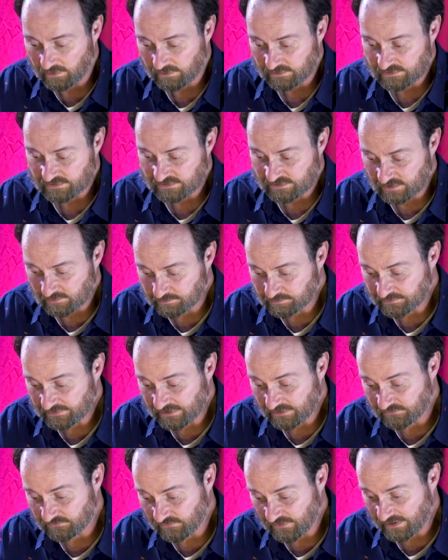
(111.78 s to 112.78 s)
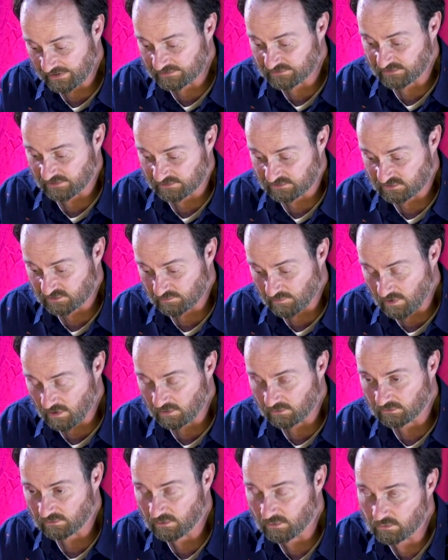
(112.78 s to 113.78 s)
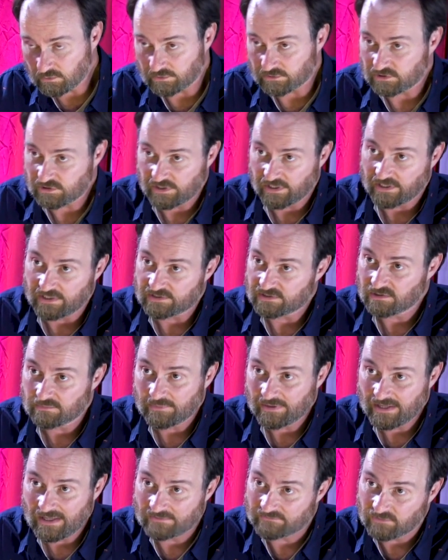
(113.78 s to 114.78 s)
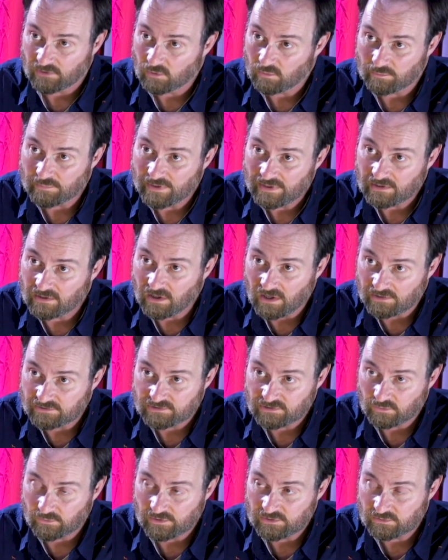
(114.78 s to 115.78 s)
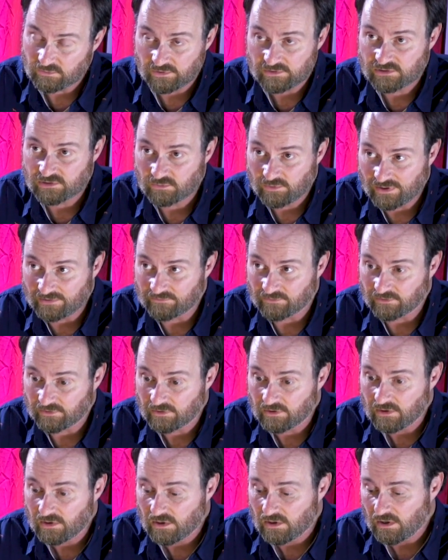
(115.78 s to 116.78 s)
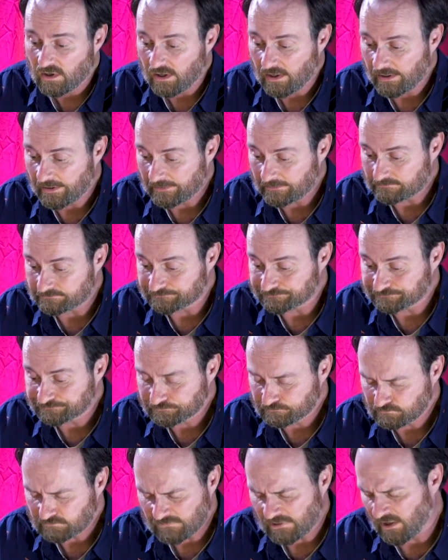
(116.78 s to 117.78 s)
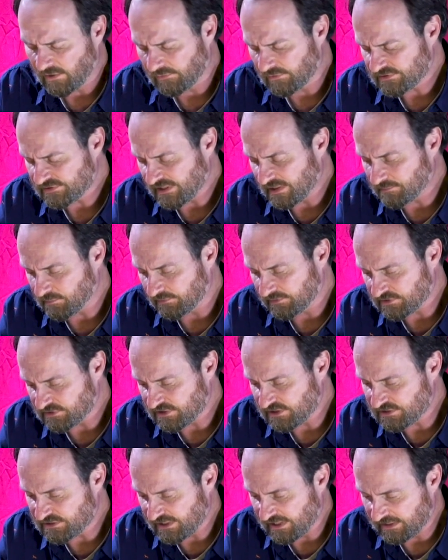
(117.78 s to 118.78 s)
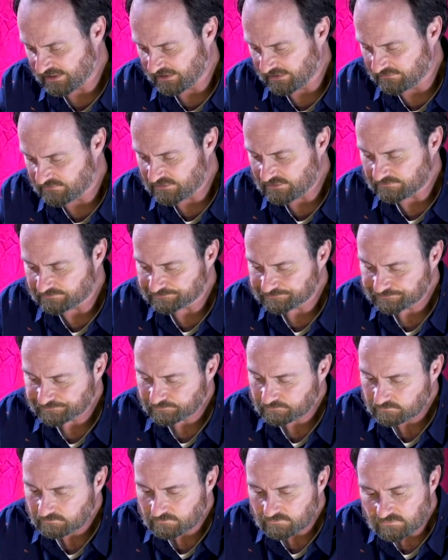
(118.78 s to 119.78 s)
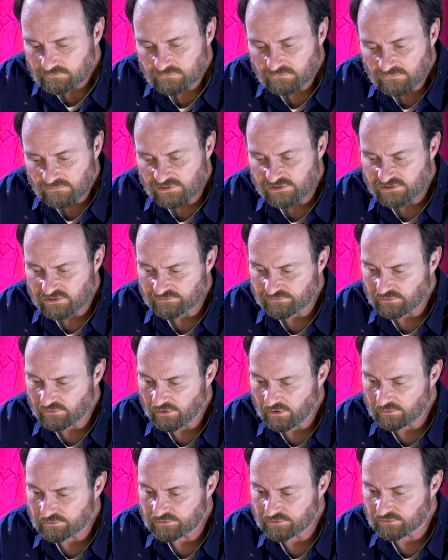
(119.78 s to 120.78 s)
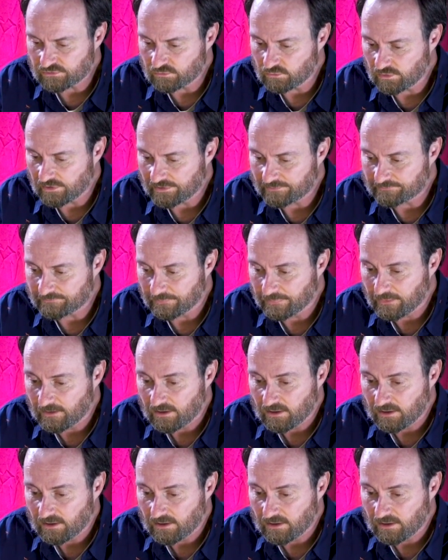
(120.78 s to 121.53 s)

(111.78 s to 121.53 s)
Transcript: simply affect a small local change that may have no big consequence whatsoever. Right. Um, another example that Zizek gives is if you go to um,